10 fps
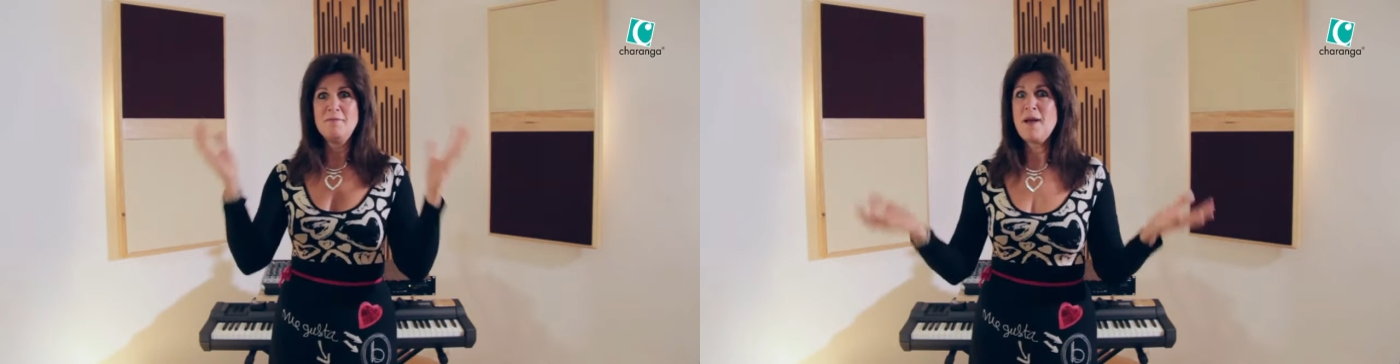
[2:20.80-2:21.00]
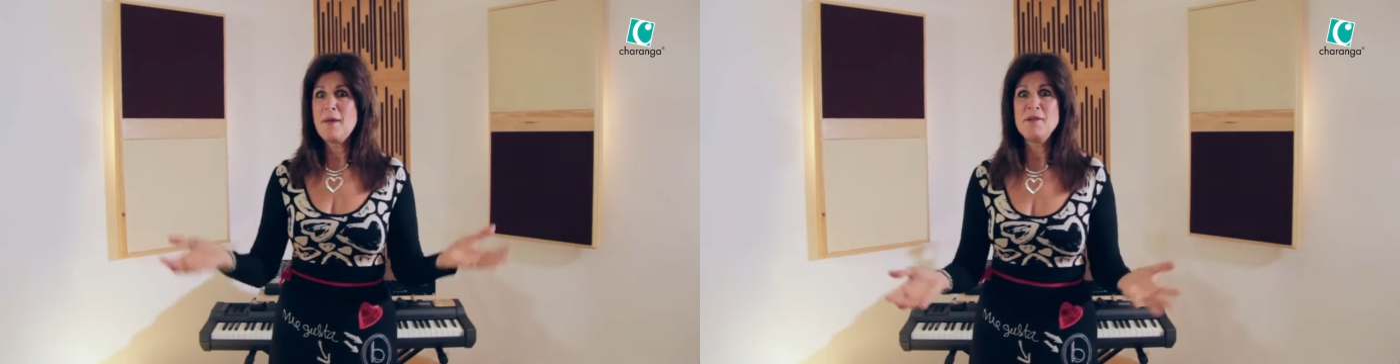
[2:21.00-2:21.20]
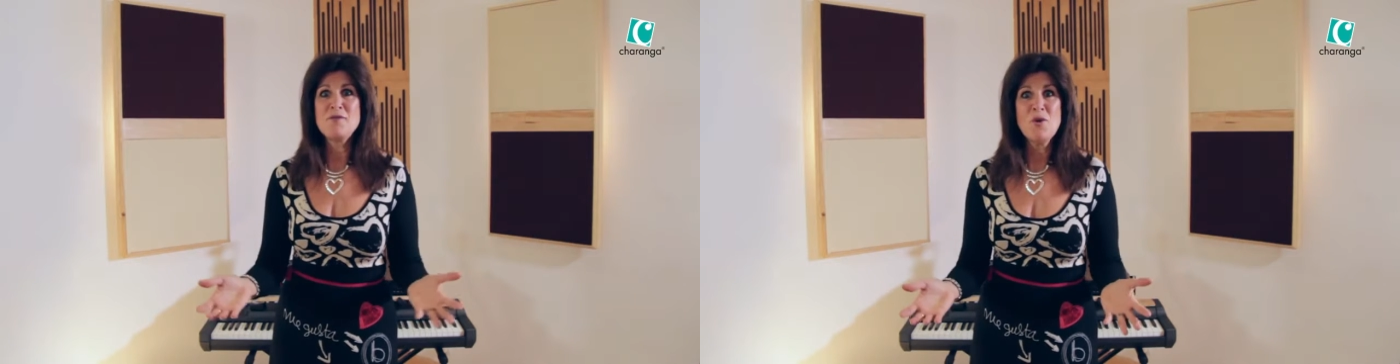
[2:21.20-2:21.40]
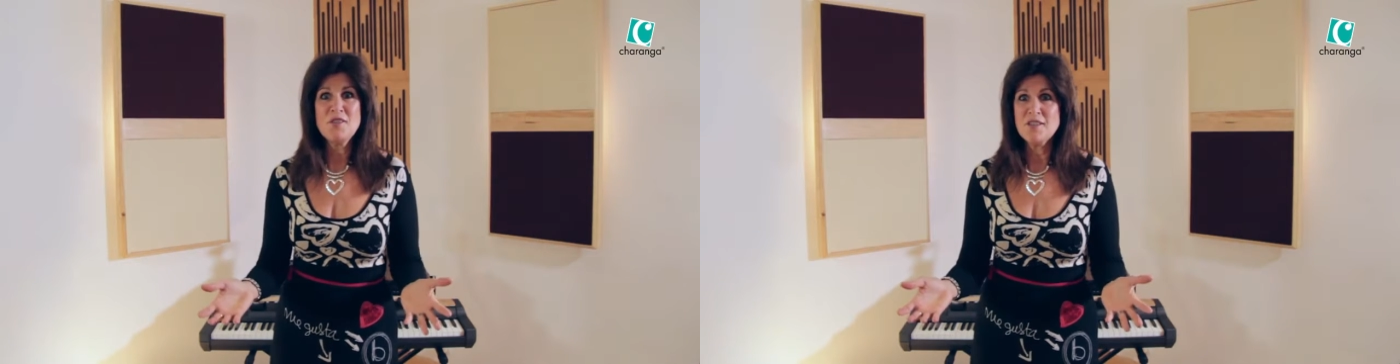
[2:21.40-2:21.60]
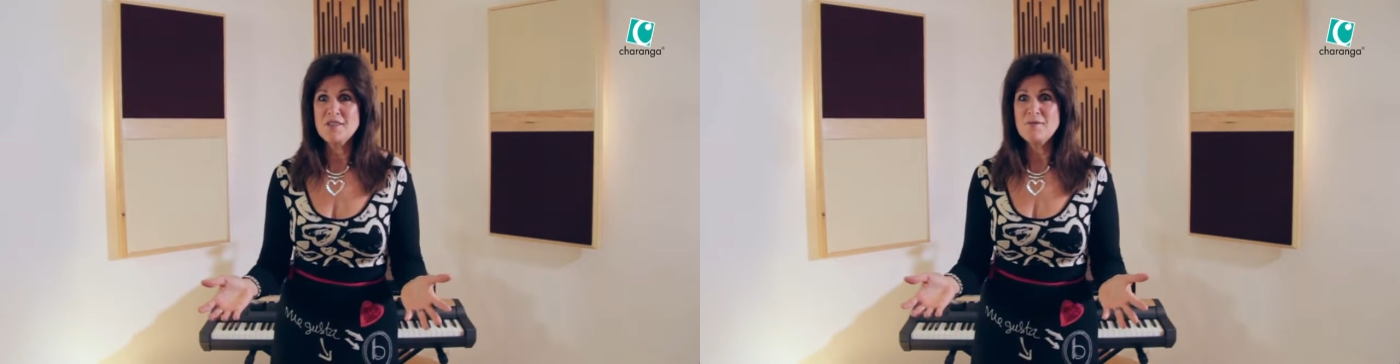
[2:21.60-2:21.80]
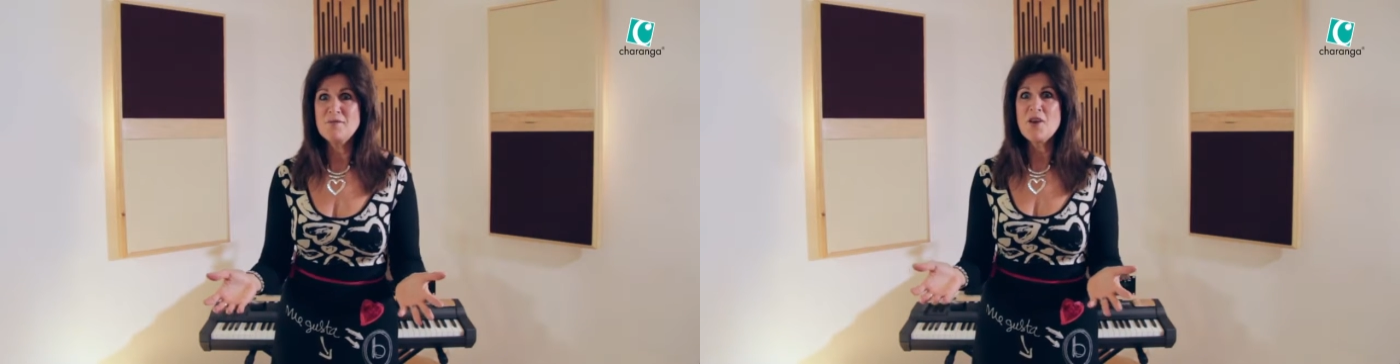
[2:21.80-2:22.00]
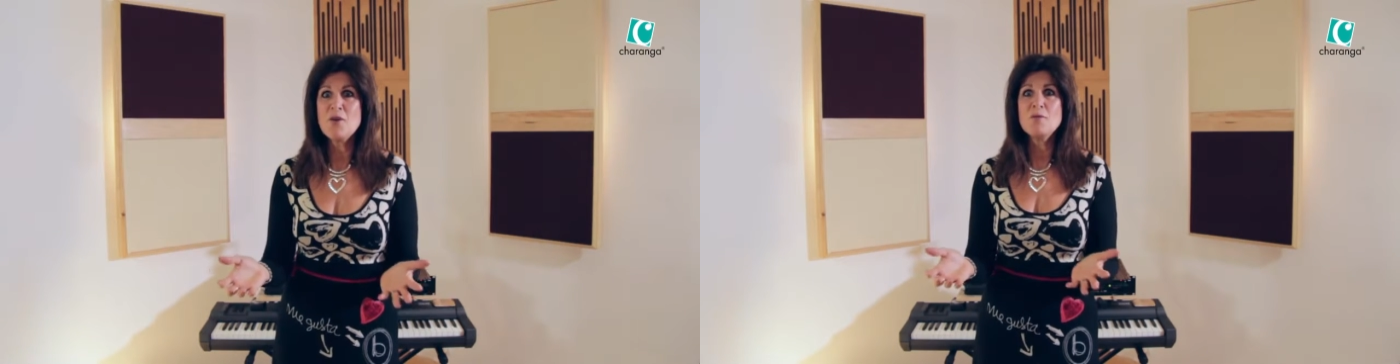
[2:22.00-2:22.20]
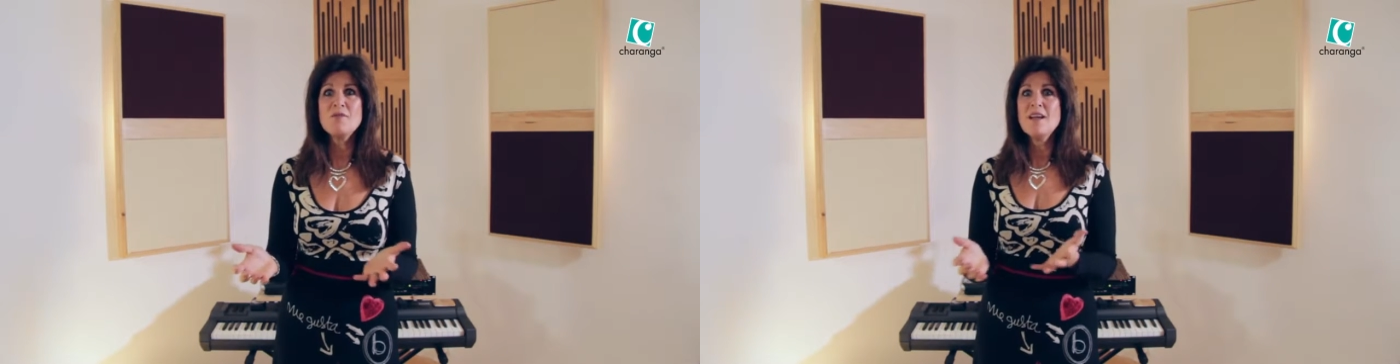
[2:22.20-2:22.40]
babies' voices.
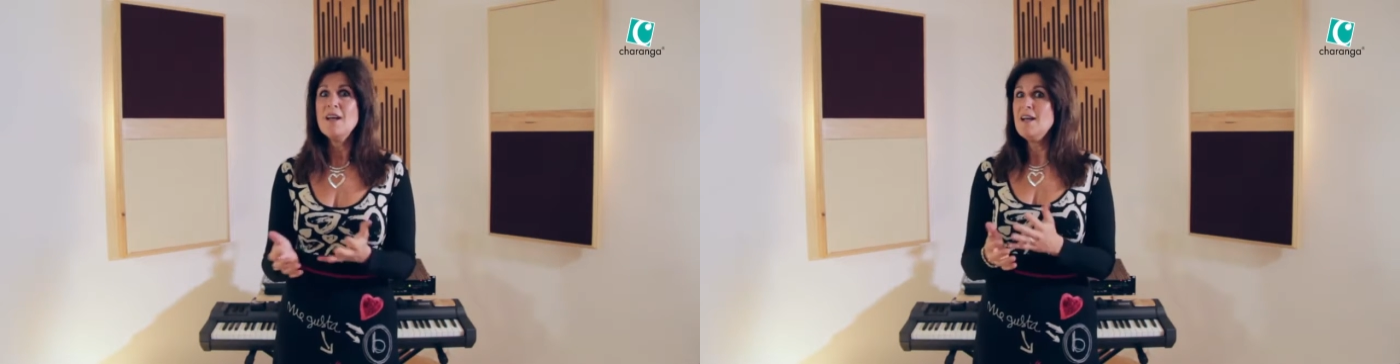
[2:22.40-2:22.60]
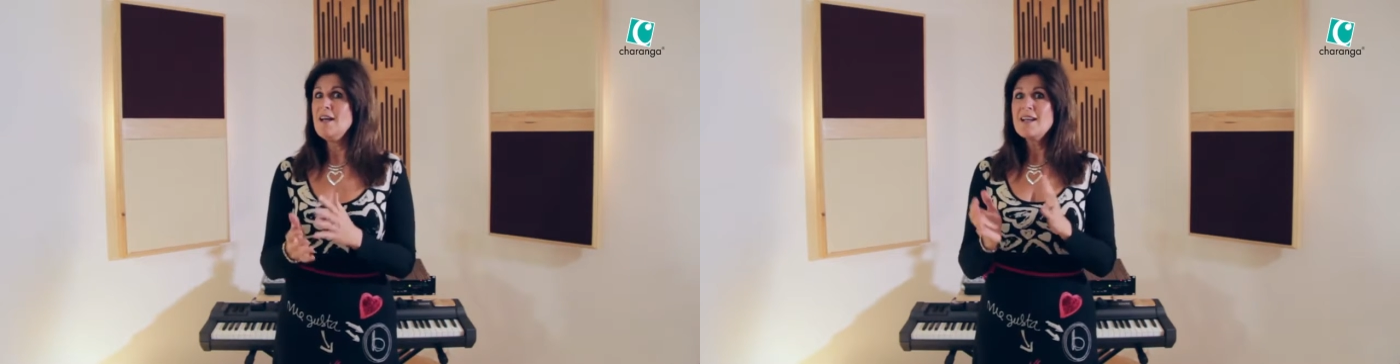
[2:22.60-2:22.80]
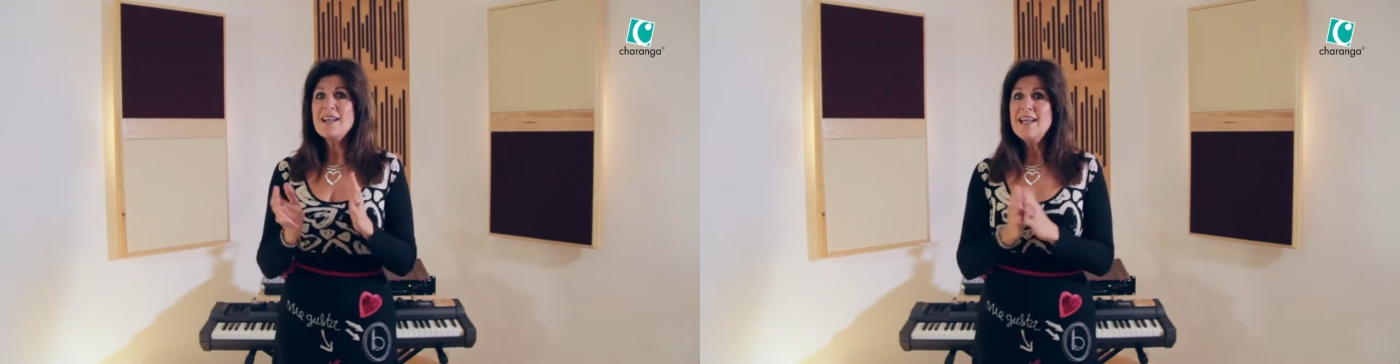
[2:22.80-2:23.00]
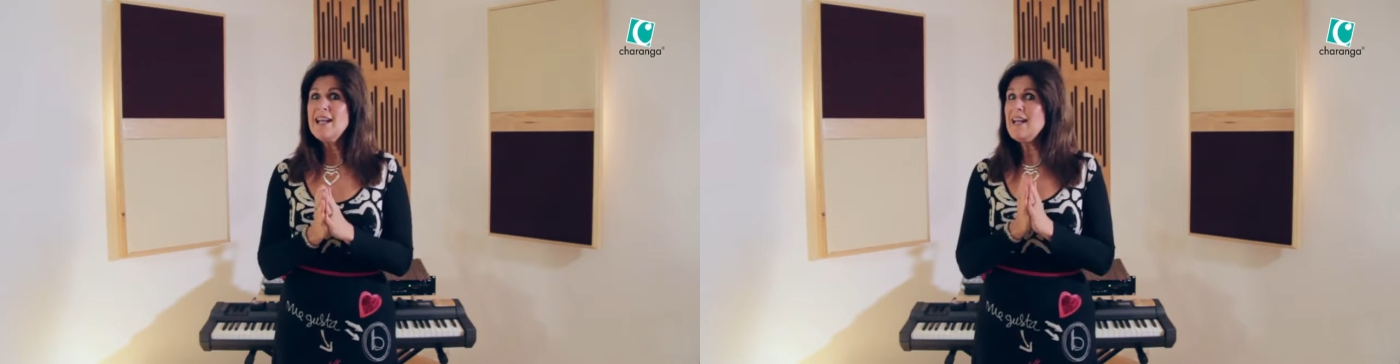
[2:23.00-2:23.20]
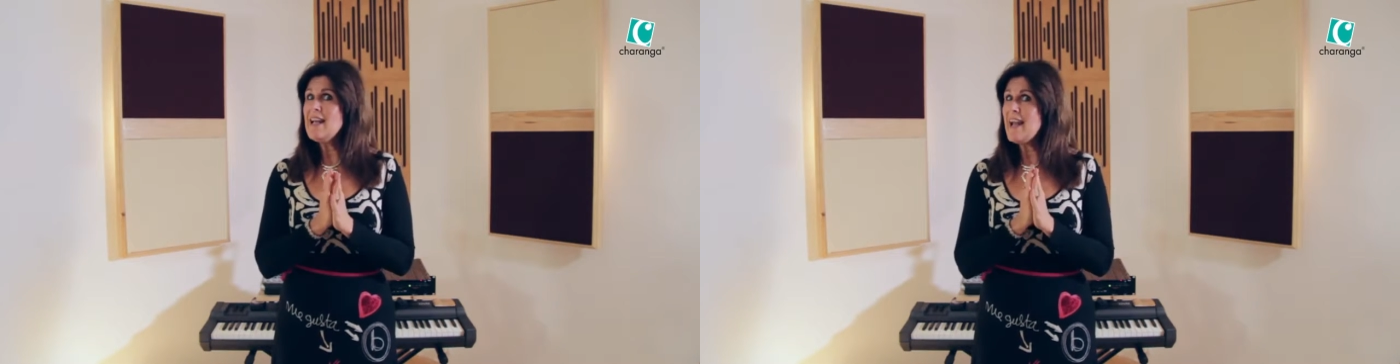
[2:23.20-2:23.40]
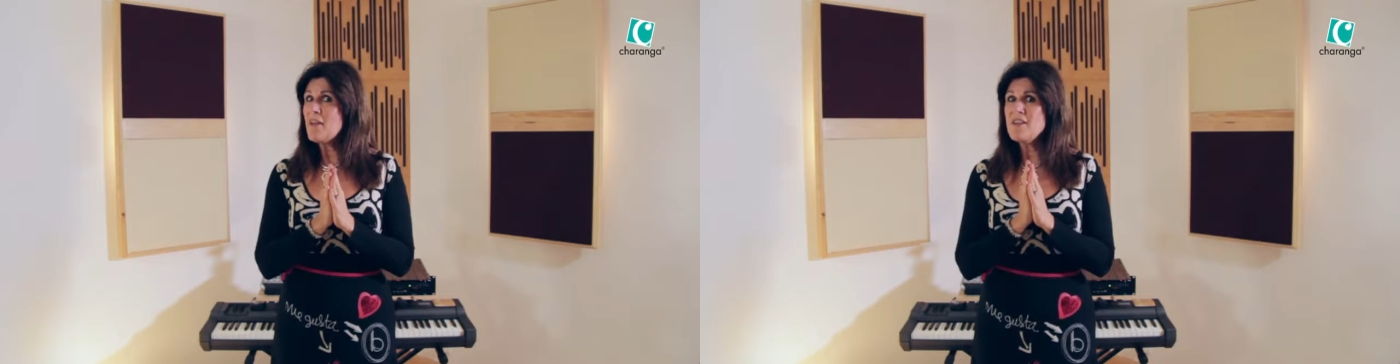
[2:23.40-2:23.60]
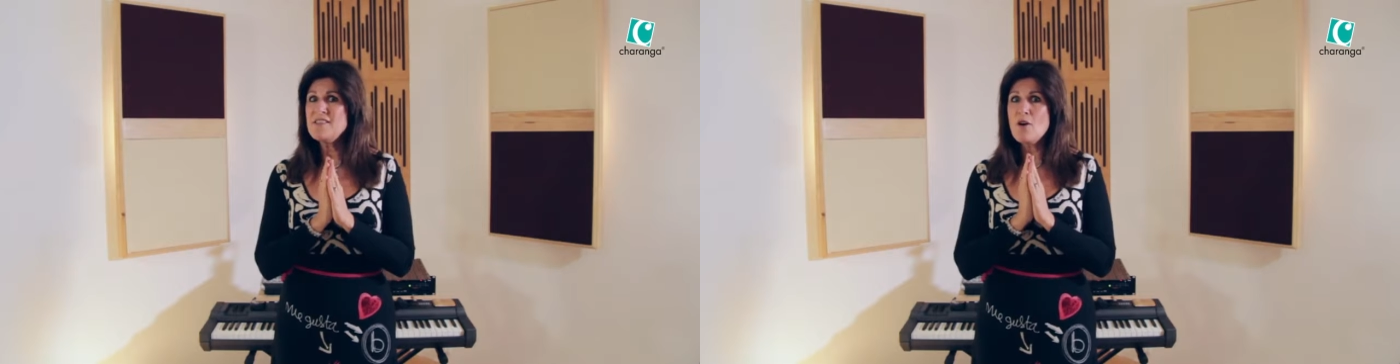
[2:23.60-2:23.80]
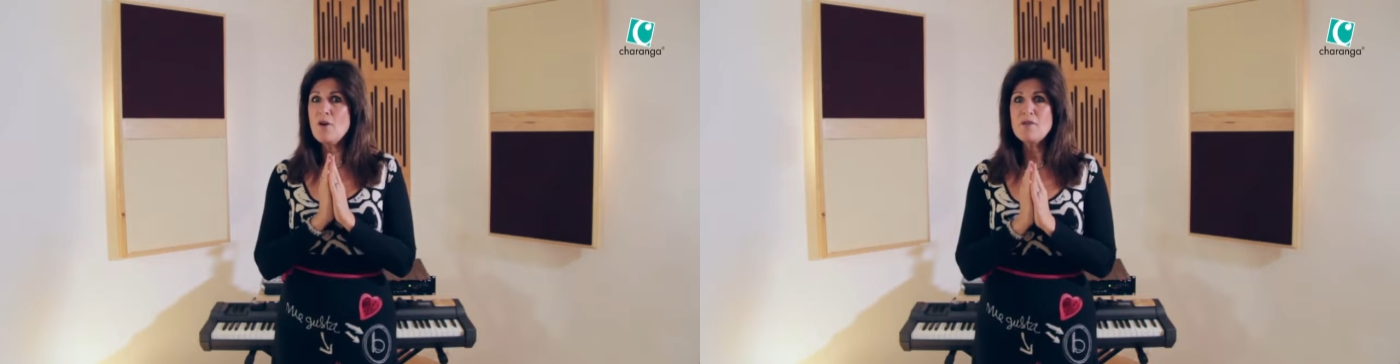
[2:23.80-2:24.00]
So clearly length
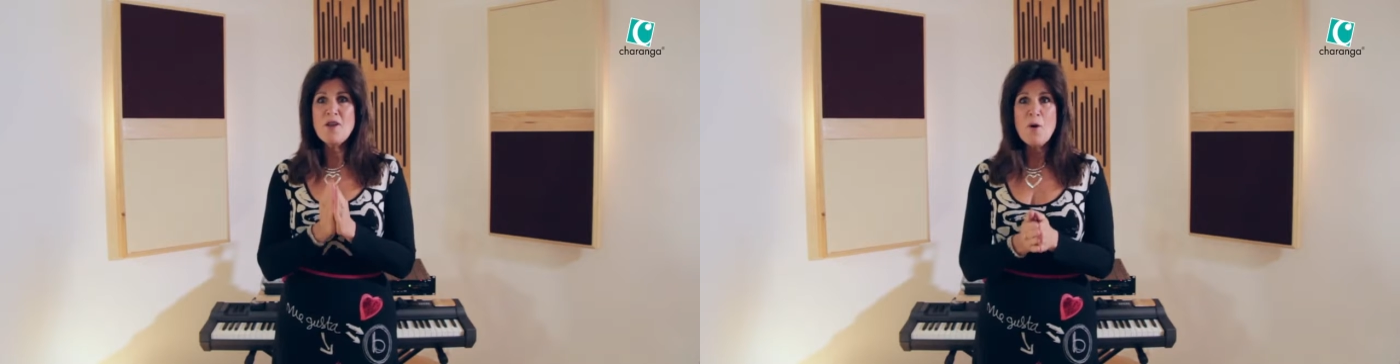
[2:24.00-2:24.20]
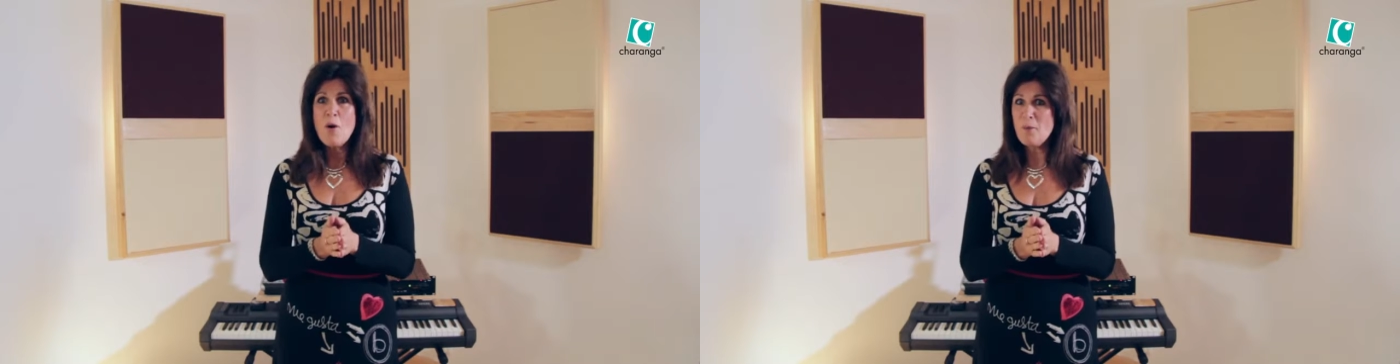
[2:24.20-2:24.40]
is of no